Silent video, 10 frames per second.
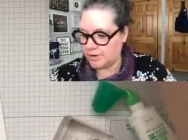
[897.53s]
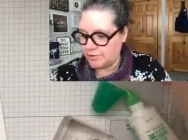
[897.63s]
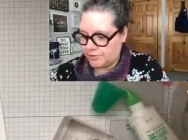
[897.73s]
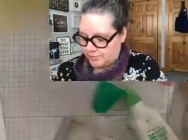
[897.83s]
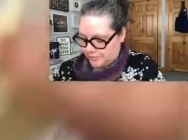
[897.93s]
gonna
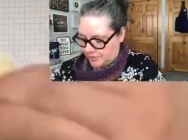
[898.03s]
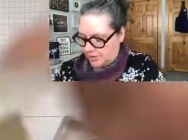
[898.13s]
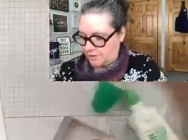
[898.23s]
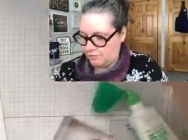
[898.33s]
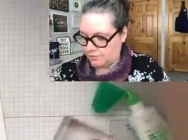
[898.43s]
use some
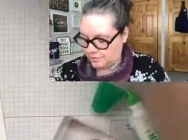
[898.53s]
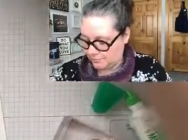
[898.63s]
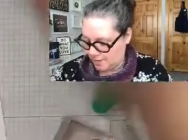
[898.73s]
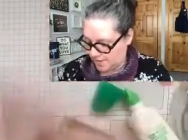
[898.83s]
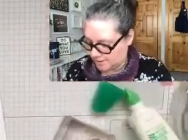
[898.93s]
sticky notes and
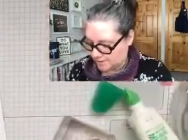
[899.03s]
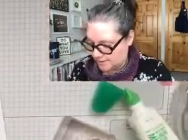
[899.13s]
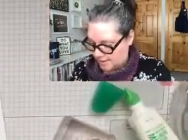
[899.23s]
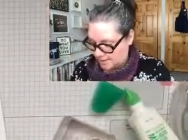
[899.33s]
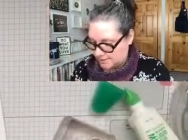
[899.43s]
mask
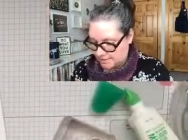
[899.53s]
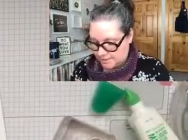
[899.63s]
that